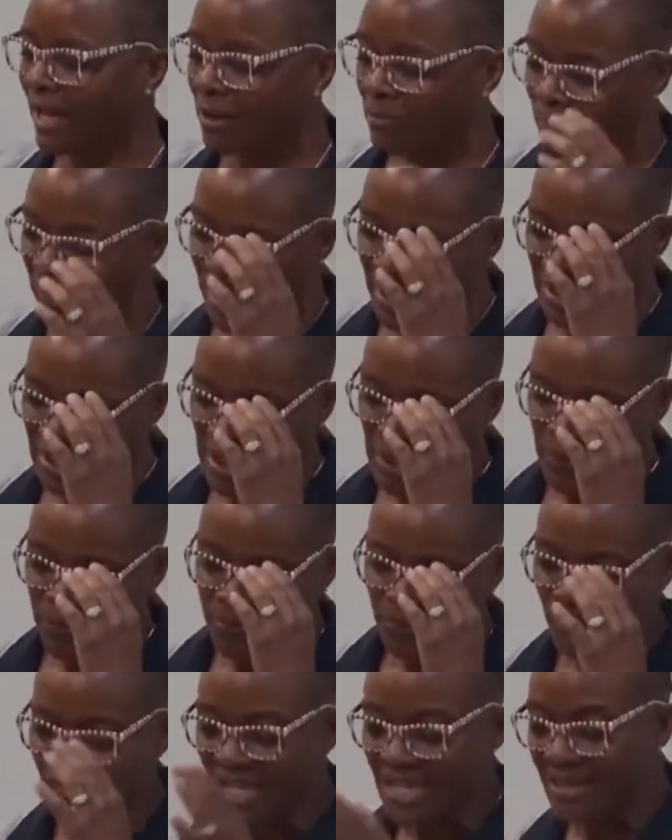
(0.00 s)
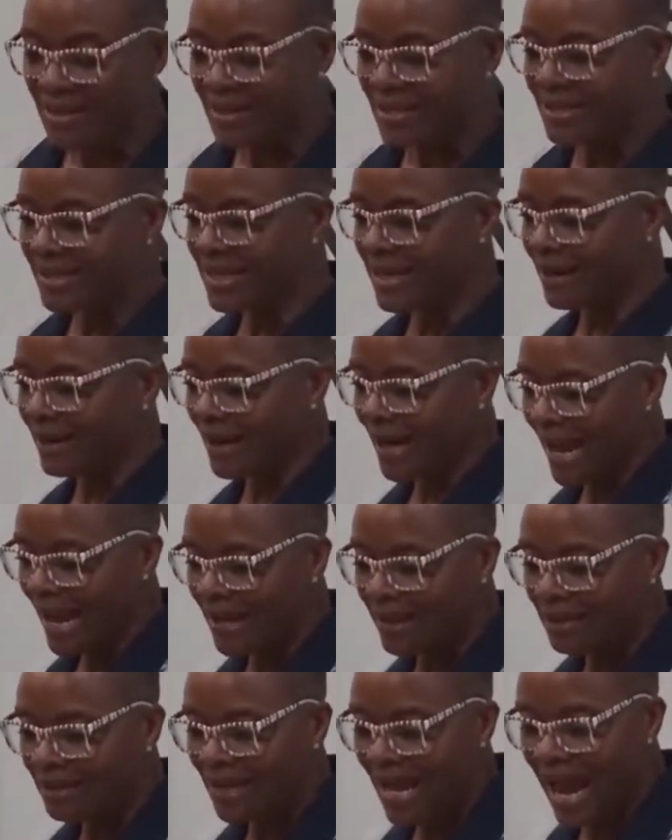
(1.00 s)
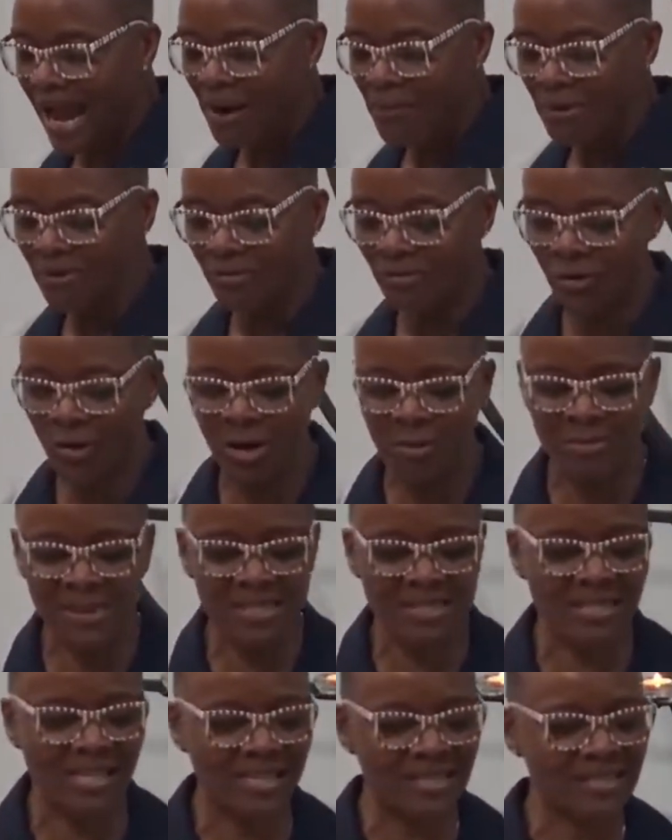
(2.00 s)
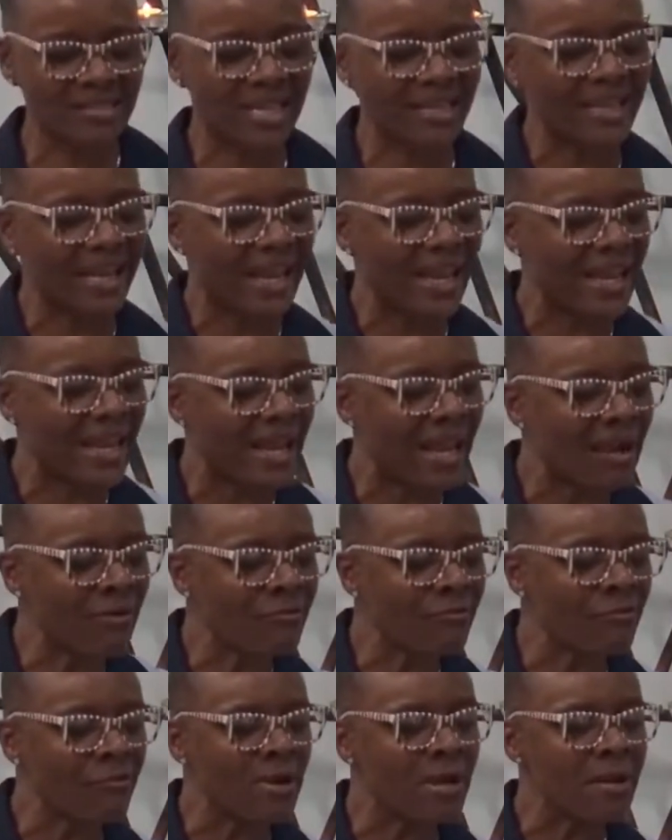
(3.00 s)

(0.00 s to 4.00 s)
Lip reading: But Howard Thurman says that every